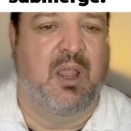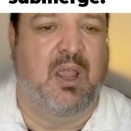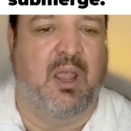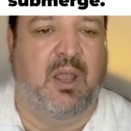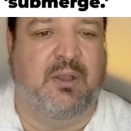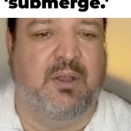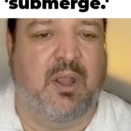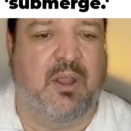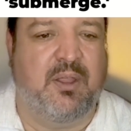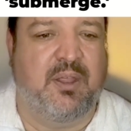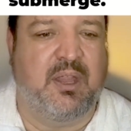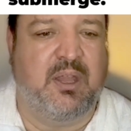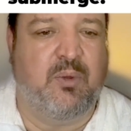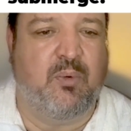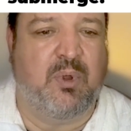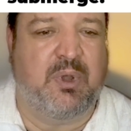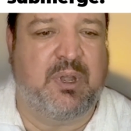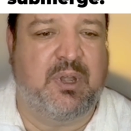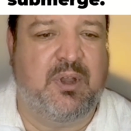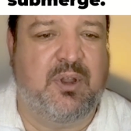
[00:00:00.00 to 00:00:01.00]
Another thing you
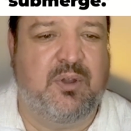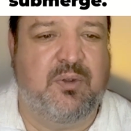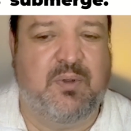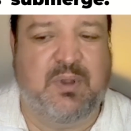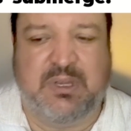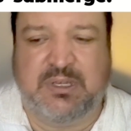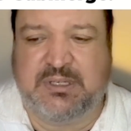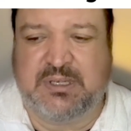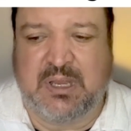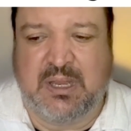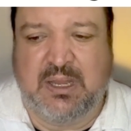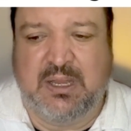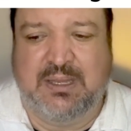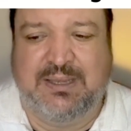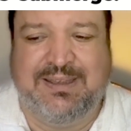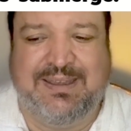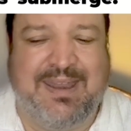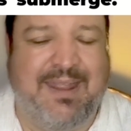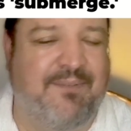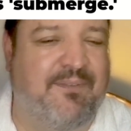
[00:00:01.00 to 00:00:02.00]
want to do is
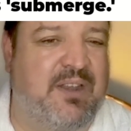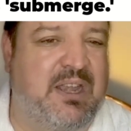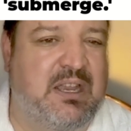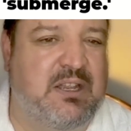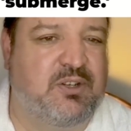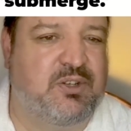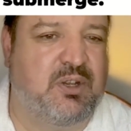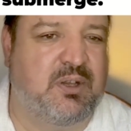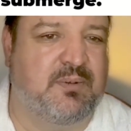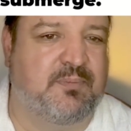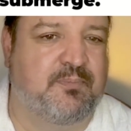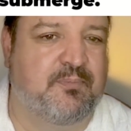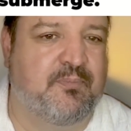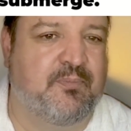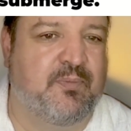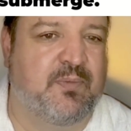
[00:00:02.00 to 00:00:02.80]
definition.